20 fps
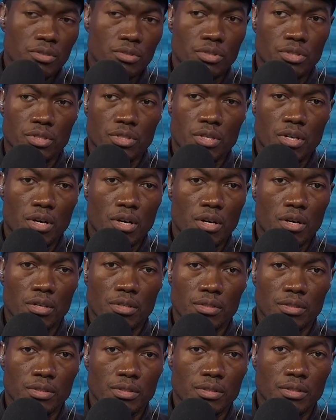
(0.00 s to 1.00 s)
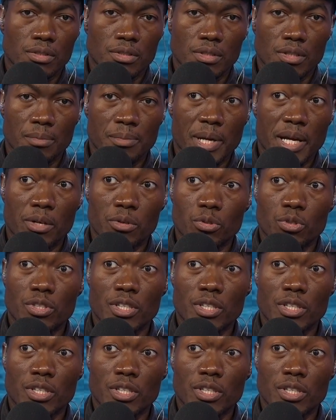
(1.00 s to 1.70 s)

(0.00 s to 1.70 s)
just called a man who's